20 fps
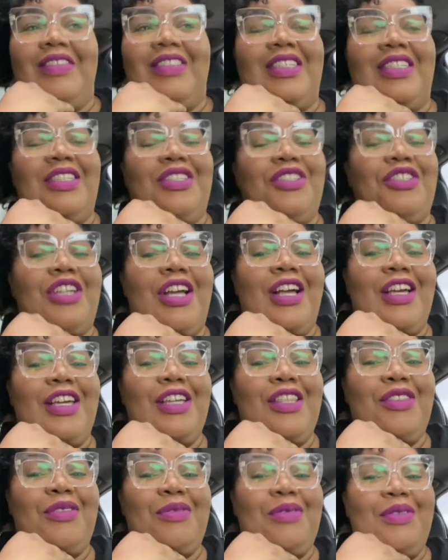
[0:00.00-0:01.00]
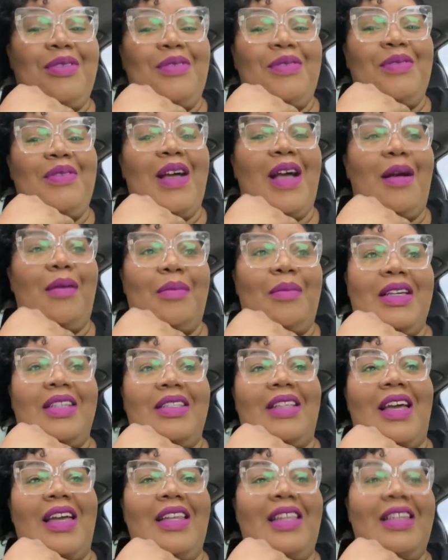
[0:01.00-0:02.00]
just chugging through. I'm
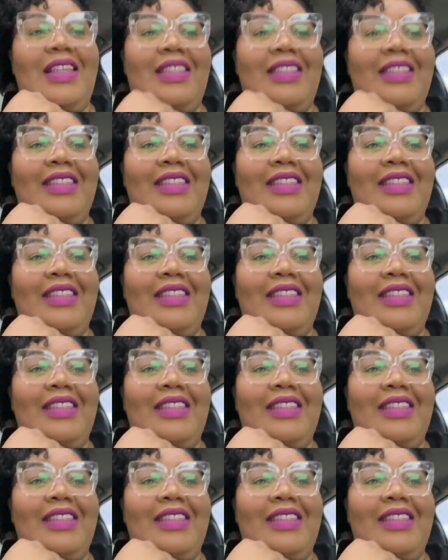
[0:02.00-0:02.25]
excited.